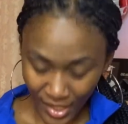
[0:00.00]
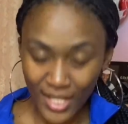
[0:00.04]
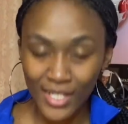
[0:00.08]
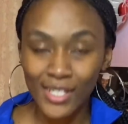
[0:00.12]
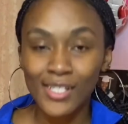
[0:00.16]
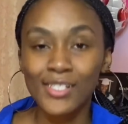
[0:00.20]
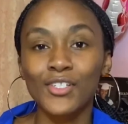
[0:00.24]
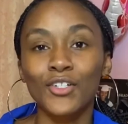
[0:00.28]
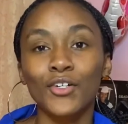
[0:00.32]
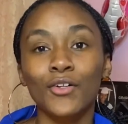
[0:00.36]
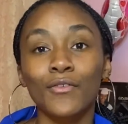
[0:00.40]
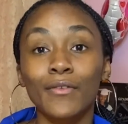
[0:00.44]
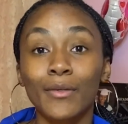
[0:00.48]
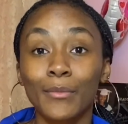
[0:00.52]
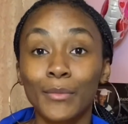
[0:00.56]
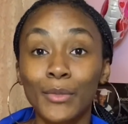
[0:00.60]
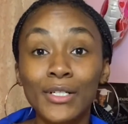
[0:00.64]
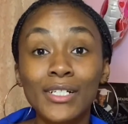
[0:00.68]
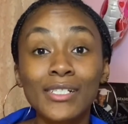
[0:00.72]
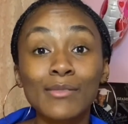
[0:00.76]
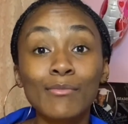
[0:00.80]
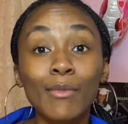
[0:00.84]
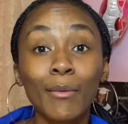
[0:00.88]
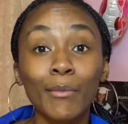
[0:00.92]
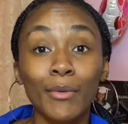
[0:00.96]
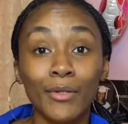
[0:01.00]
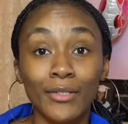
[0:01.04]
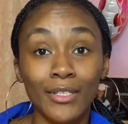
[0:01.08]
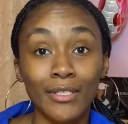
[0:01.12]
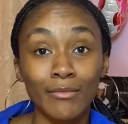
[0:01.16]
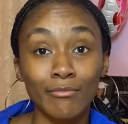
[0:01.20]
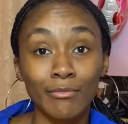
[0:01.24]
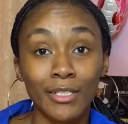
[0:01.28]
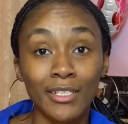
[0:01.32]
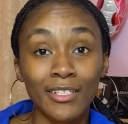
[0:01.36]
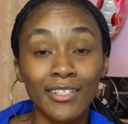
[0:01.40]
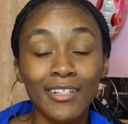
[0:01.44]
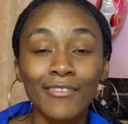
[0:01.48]
So November is my birthday
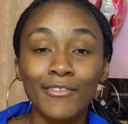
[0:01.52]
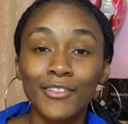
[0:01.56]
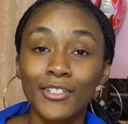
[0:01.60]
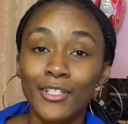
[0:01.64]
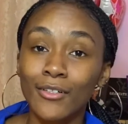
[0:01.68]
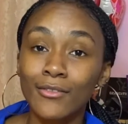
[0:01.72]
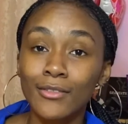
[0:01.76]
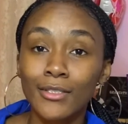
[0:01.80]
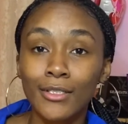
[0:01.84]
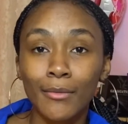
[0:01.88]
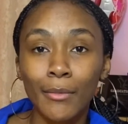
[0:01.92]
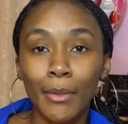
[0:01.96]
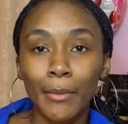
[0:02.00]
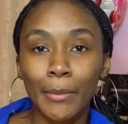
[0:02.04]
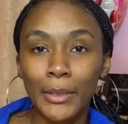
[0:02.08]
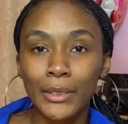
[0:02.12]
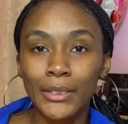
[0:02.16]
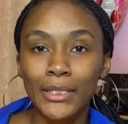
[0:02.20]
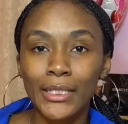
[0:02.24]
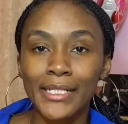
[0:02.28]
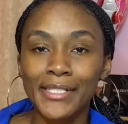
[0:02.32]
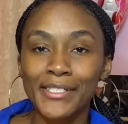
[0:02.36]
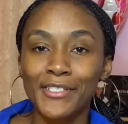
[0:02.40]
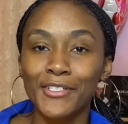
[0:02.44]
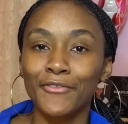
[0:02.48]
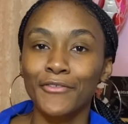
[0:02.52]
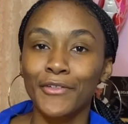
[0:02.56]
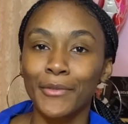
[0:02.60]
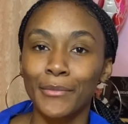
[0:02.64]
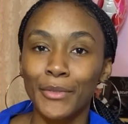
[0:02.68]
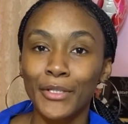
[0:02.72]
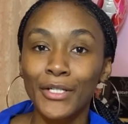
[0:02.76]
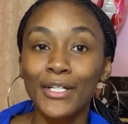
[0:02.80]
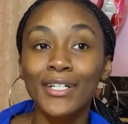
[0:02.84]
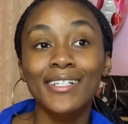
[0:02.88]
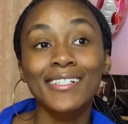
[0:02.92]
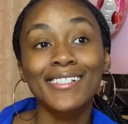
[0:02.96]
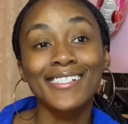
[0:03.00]
month. If you don't know, my birthday is
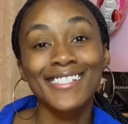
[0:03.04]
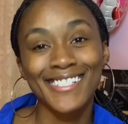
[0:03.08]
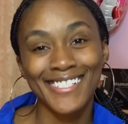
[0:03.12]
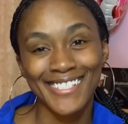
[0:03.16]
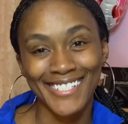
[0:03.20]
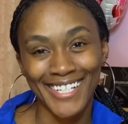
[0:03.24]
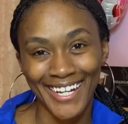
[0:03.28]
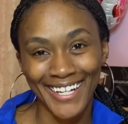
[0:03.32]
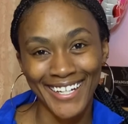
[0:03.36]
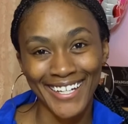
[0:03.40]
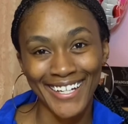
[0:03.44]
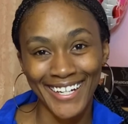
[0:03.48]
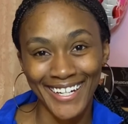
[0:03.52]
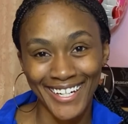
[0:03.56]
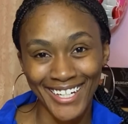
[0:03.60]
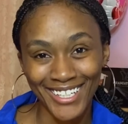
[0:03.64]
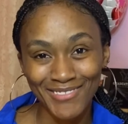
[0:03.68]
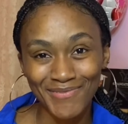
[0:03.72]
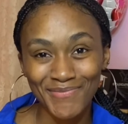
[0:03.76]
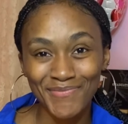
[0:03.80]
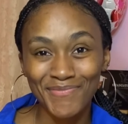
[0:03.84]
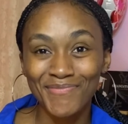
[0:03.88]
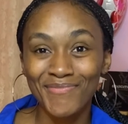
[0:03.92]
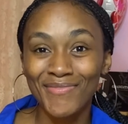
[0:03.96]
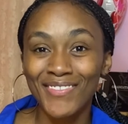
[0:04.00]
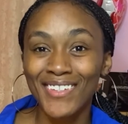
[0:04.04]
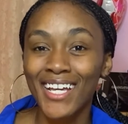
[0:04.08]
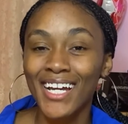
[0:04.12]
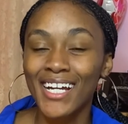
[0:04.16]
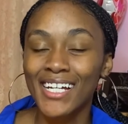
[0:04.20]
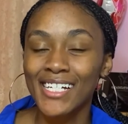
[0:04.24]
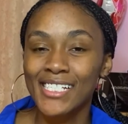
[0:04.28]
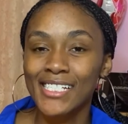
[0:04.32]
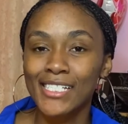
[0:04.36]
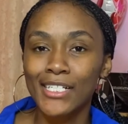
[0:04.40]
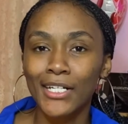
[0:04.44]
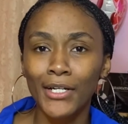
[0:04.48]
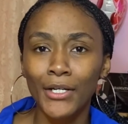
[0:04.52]
November 2nd.
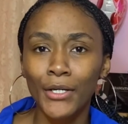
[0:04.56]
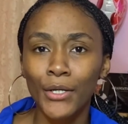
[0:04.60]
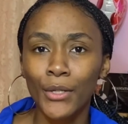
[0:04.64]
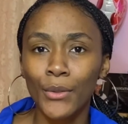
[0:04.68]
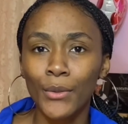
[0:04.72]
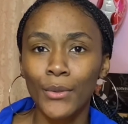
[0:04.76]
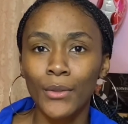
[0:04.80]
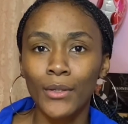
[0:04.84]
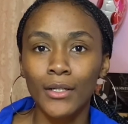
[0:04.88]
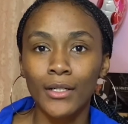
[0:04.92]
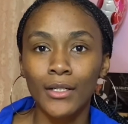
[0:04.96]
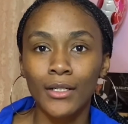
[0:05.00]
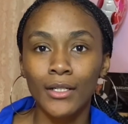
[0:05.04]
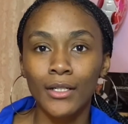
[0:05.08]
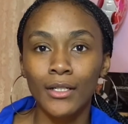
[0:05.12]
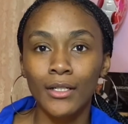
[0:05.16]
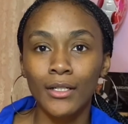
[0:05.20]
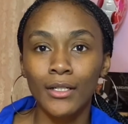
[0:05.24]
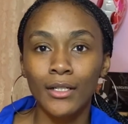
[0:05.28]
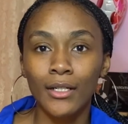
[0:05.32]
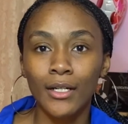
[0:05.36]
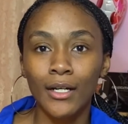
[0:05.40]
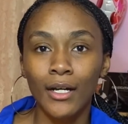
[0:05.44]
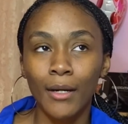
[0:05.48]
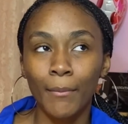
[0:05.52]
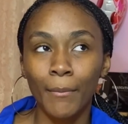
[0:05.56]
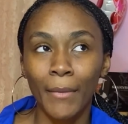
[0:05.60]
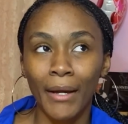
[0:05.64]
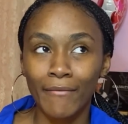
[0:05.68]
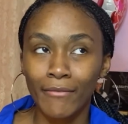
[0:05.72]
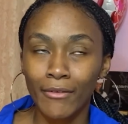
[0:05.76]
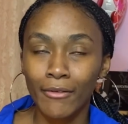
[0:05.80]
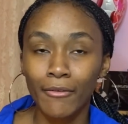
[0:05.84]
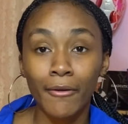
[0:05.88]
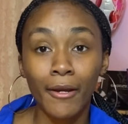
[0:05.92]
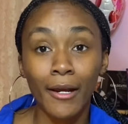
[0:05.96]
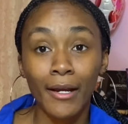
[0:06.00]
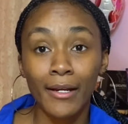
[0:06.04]
So my
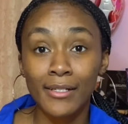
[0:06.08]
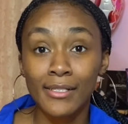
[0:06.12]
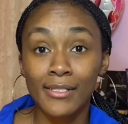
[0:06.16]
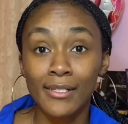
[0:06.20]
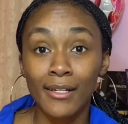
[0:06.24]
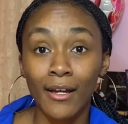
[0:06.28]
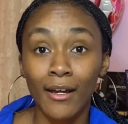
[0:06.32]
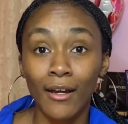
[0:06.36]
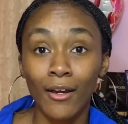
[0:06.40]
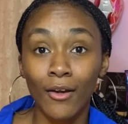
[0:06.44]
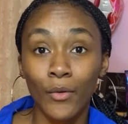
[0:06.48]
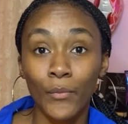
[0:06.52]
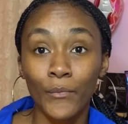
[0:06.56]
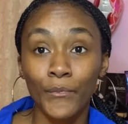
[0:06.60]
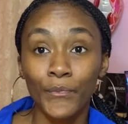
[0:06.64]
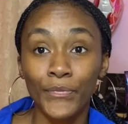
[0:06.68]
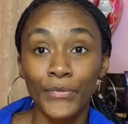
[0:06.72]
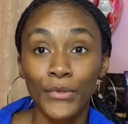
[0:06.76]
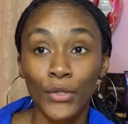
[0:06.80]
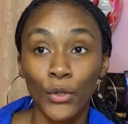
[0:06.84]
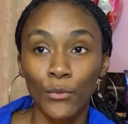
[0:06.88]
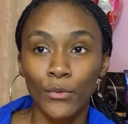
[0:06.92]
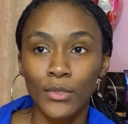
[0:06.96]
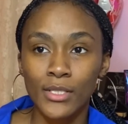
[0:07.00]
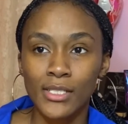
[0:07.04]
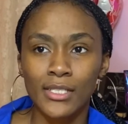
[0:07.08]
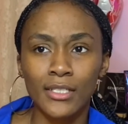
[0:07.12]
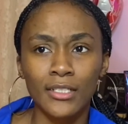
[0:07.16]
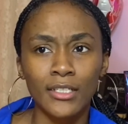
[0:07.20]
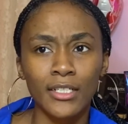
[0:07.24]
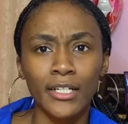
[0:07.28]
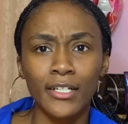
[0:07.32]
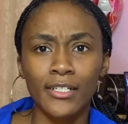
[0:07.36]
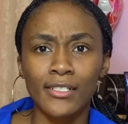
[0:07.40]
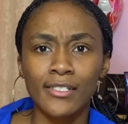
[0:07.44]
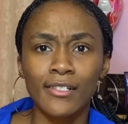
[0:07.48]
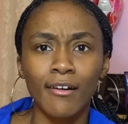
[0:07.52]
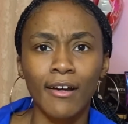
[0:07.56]
favorite hairstyle was the
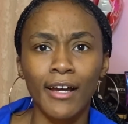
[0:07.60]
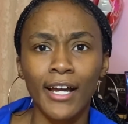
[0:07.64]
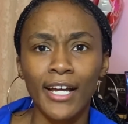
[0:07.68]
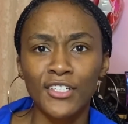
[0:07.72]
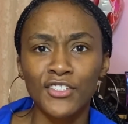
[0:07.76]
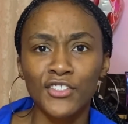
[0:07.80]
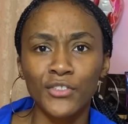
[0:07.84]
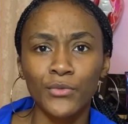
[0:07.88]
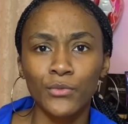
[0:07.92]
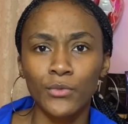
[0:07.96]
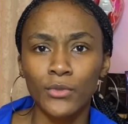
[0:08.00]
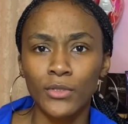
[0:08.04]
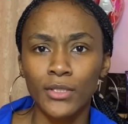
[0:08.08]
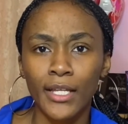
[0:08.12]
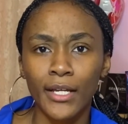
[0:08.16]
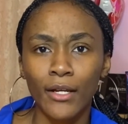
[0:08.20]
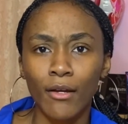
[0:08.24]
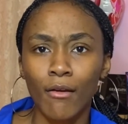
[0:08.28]
hairstyle I actually wore like